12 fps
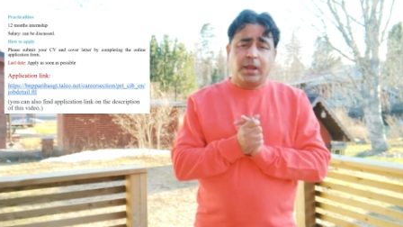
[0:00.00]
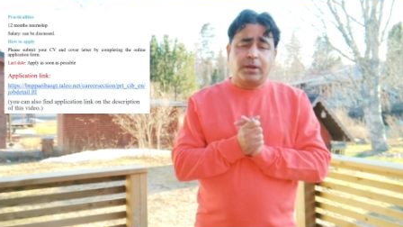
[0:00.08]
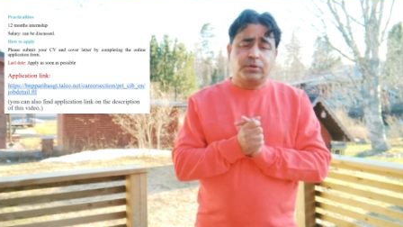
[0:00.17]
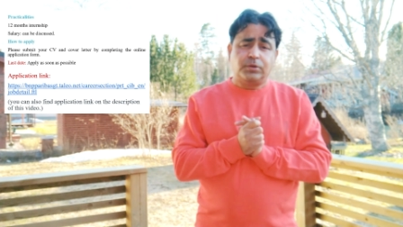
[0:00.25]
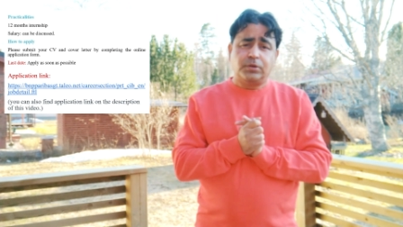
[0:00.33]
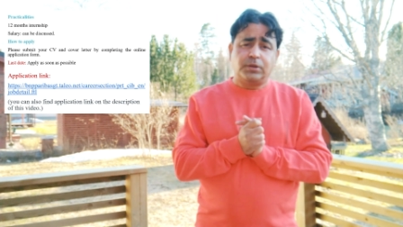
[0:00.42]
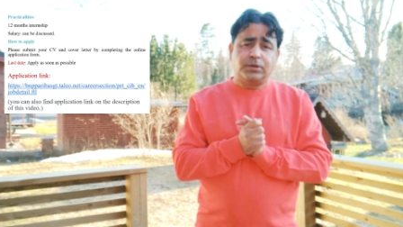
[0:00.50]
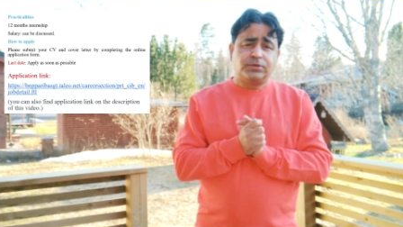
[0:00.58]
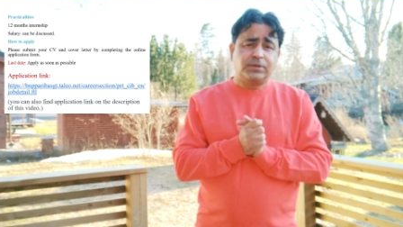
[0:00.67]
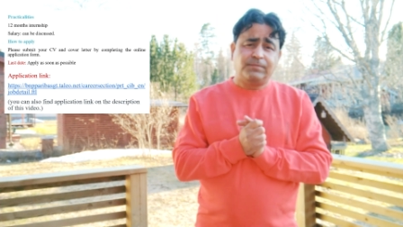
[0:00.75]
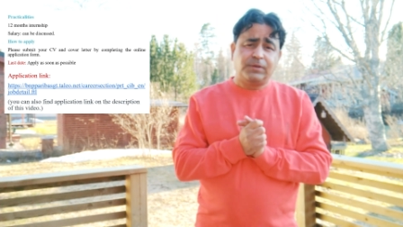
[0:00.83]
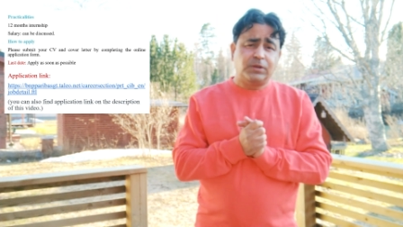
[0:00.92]
And your
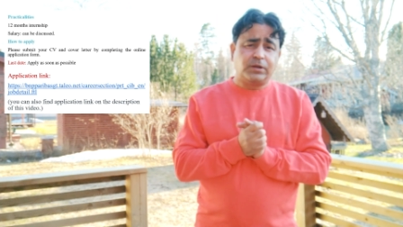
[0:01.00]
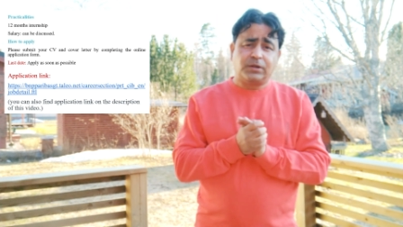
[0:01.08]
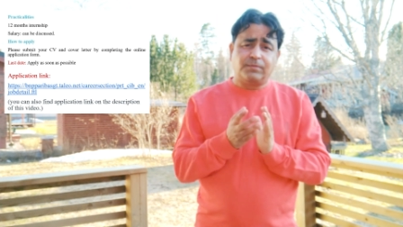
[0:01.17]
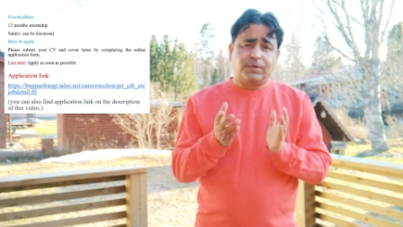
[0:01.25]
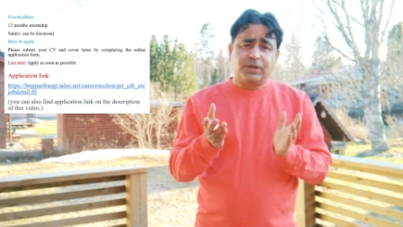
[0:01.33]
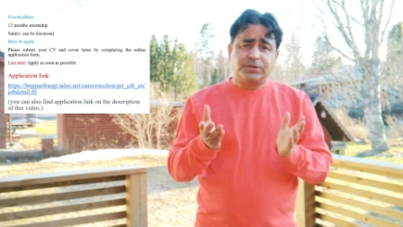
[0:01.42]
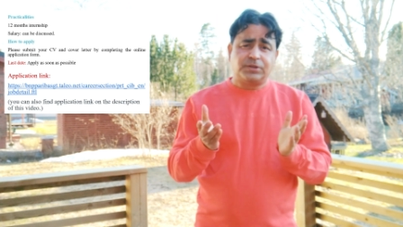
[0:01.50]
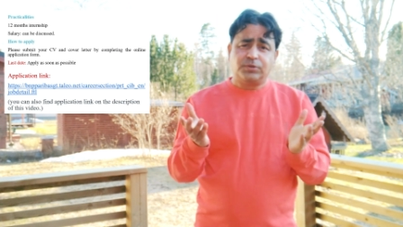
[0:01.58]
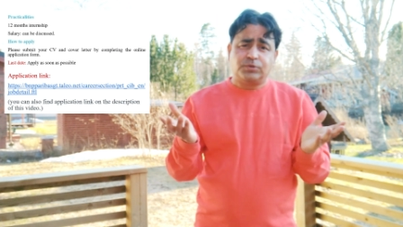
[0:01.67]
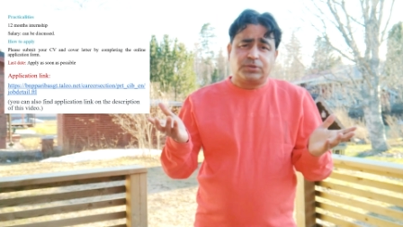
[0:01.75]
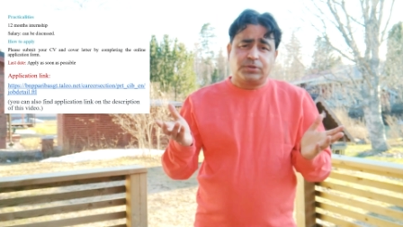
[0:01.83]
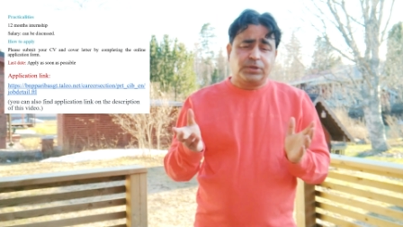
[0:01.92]
CV and cover letter,
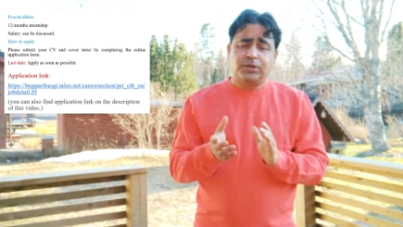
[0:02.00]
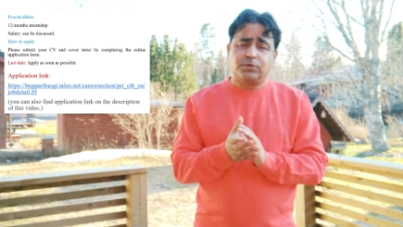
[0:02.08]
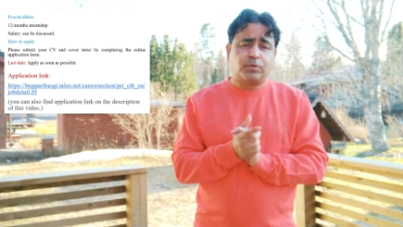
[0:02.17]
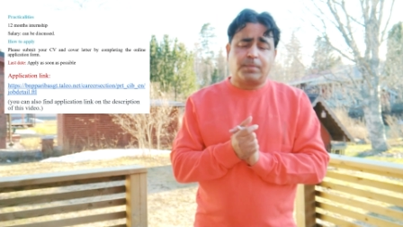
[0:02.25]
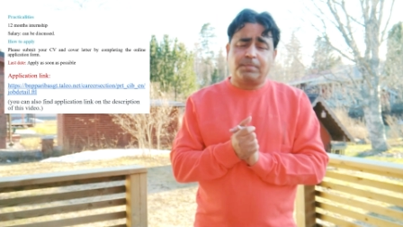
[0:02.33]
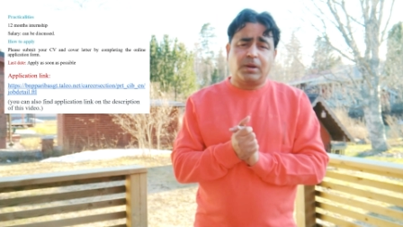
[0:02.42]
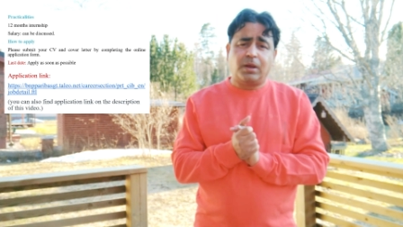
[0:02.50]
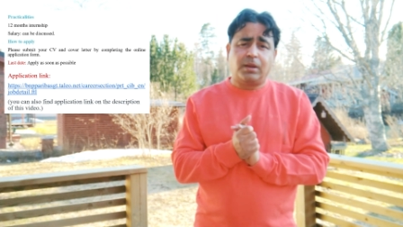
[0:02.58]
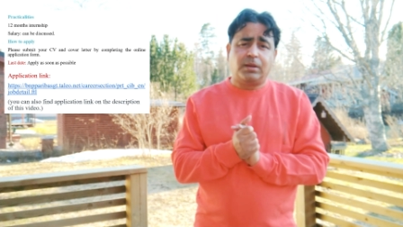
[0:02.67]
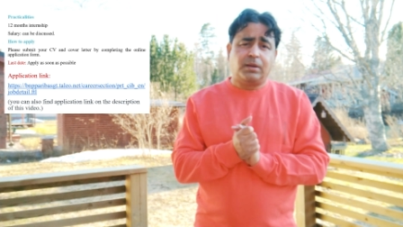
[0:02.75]
you just need to apply.